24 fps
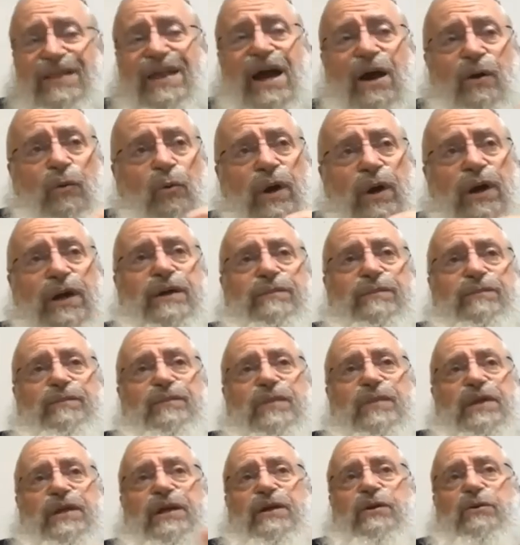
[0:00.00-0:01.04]
that way
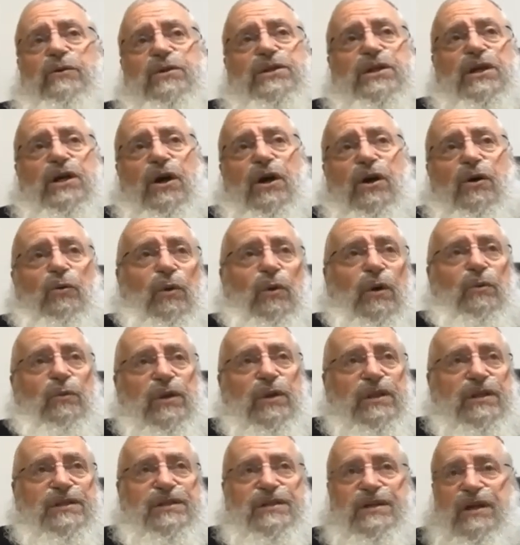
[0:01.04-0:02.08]
years ago when we
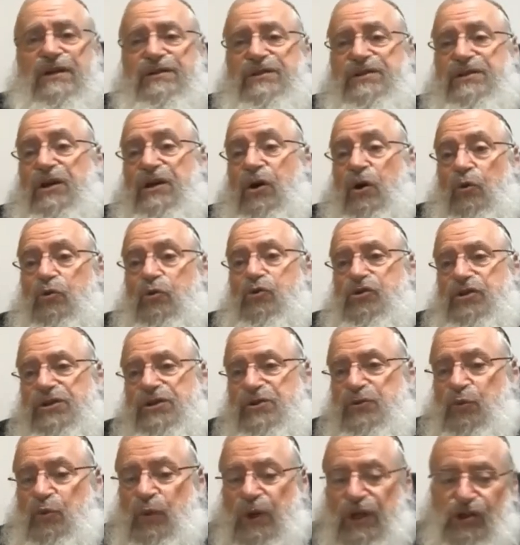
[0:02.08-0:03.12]
discussed the kosher
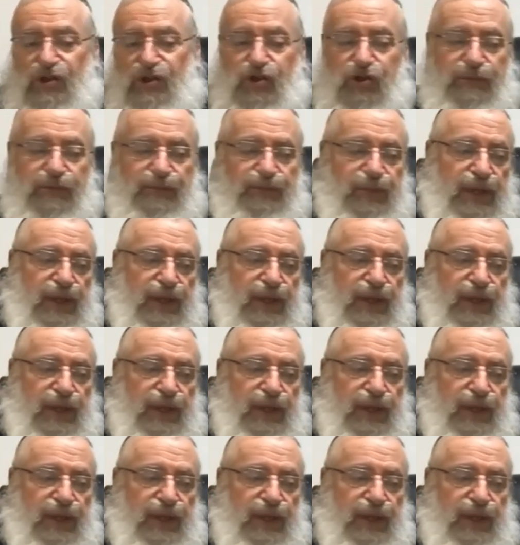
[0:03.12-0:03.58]
switch.